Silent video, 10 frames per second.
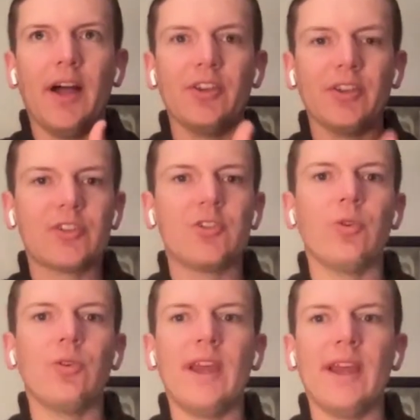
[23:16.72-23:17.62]

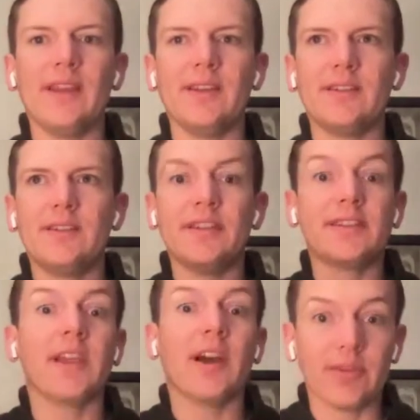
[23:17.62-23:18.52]
understood and
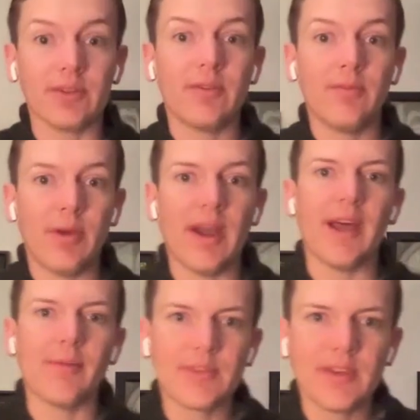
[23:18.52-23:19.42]
discovered,
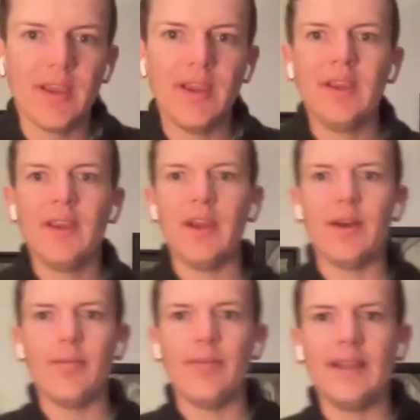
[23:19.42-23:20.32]
perhaps.
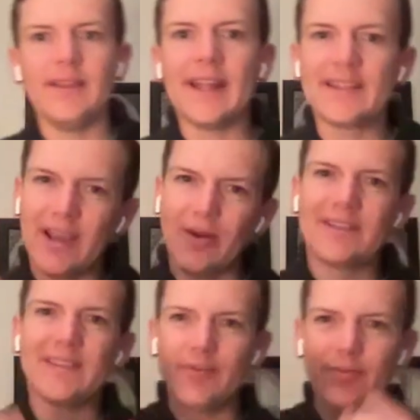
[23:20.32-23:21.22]
Um, and that's how
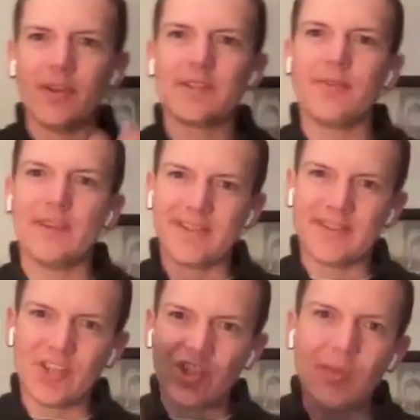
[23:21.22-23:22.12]
I see philosophy, is
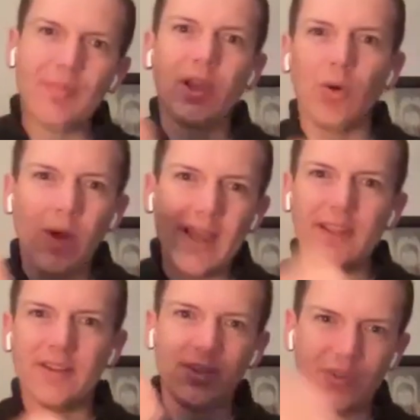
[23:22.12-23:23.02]
it's a chipping
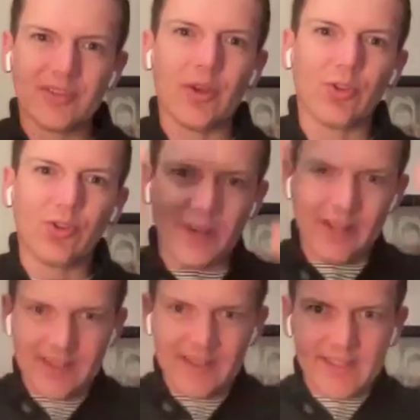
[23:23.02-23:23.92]
away at your soul, trying
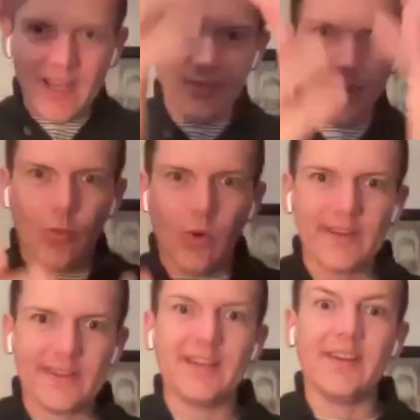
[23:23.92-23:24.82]
to discover
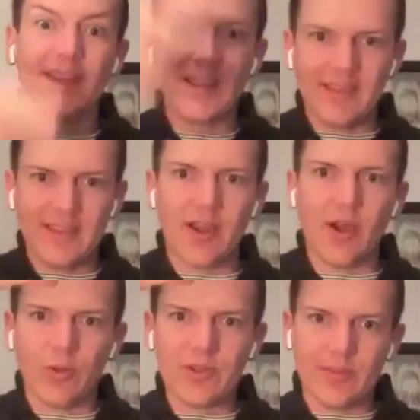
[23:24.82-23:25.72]
what is underneath
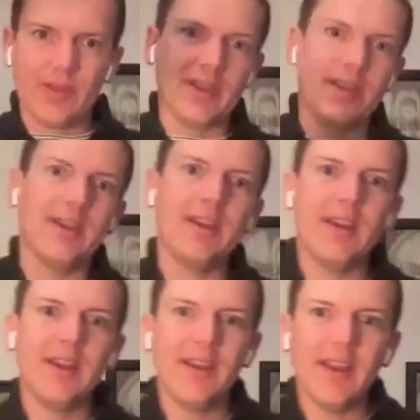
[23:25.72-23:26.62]
there ultimately,
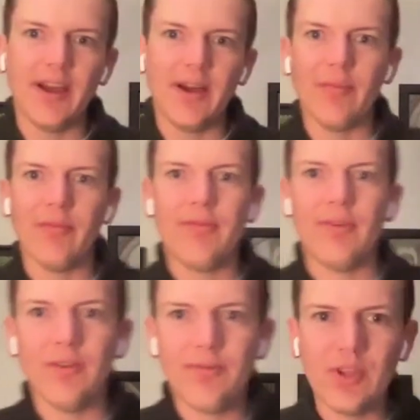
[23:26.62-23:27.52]
um,
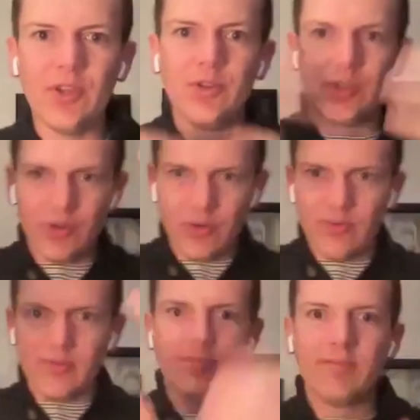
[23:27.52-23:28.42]
for, for you to